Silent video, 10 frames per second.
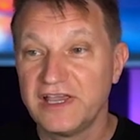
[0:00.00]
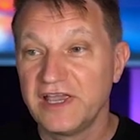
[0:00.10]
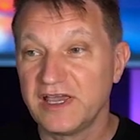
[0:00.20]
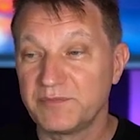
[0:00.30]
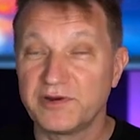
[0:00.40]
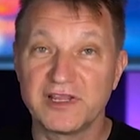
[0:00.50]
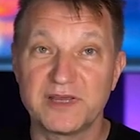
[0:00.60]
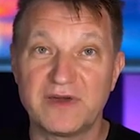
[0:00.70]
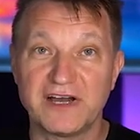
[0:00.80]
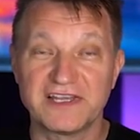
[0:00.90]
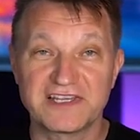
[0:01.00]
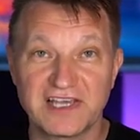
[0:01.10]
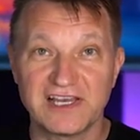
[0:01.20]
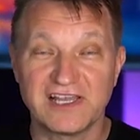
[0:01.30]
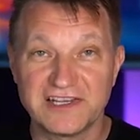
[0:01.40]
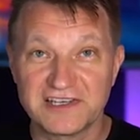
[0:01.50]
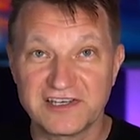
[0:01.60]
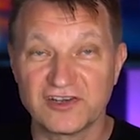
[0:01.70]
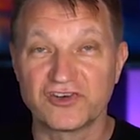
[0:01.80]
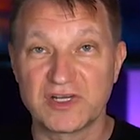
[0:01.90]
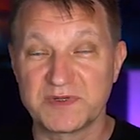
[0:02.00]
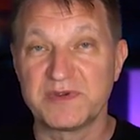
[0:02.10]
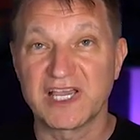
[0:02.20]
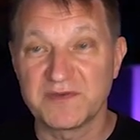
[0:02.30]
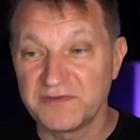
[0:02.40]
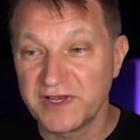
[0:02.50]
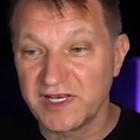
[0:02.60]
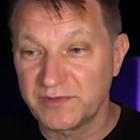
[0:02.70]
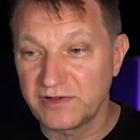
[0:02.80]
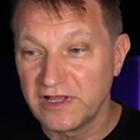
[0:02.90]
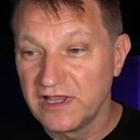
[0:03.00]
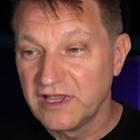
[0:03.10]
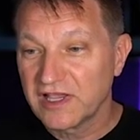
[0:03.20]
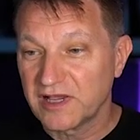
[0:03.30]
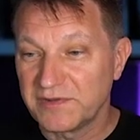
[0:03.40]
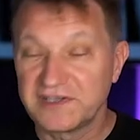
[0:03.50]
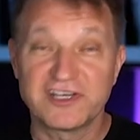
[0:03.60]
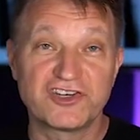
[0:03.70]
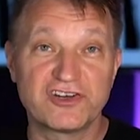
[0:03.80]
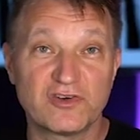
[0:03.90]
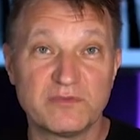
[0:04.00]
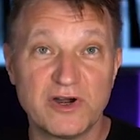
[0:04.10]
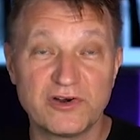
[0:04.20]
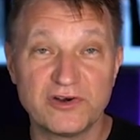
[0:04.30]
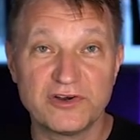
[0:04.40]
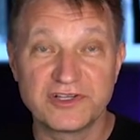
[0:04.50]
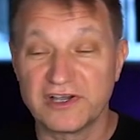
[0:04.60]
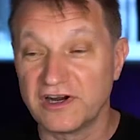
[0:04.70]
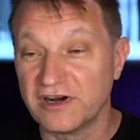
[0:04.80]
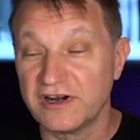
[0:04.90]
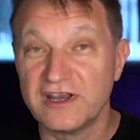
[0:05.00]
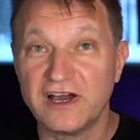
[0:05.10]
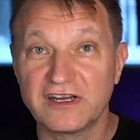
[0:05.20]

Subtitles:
and putting them on the sidelines until chips become available. Companies like General Motors are not